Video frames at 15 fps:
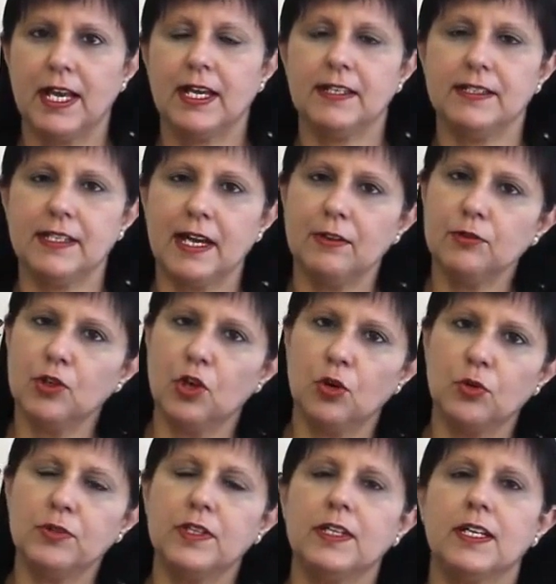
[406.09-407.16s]
and
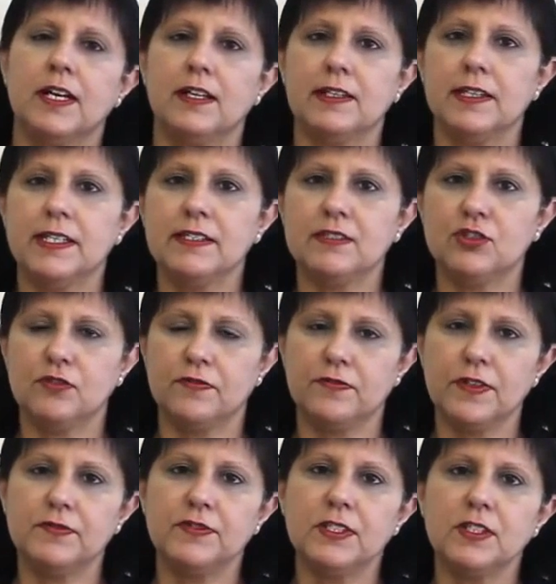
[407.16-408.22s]
download a list of
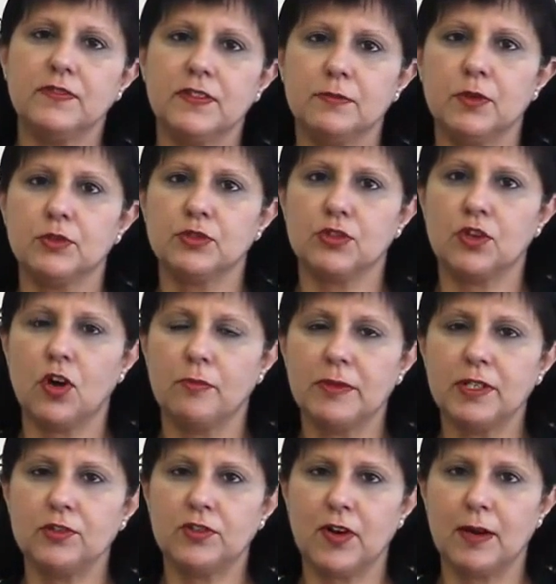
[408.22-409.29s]
50 of the most
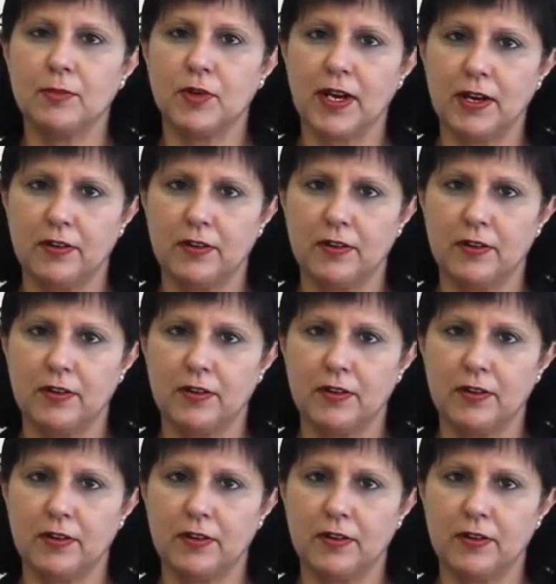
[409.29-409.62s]
common grammar